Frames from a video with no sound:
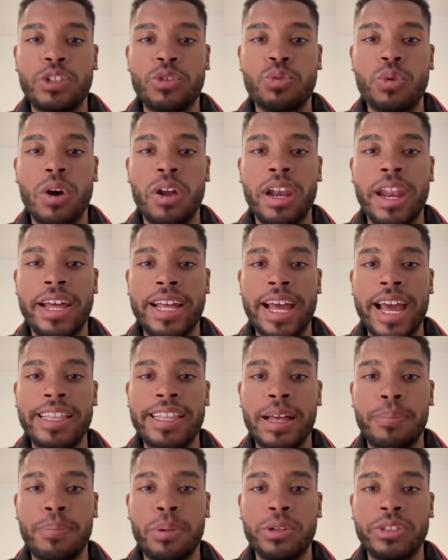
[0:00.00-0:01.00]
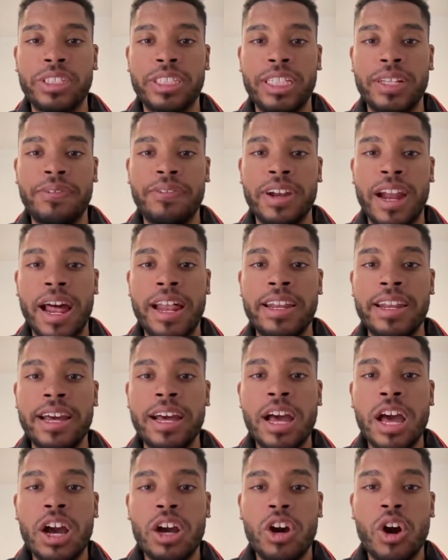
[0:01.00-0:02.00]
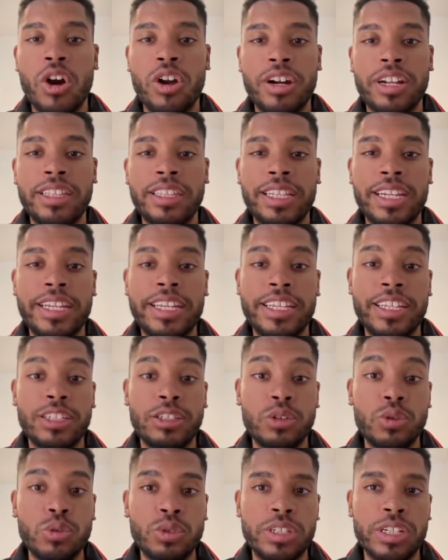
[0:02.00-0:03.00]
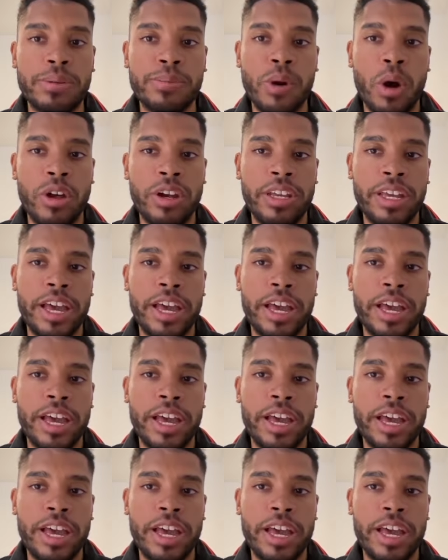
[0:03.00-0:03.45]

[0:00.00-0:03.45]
wallet had a positive run, currently is losing money.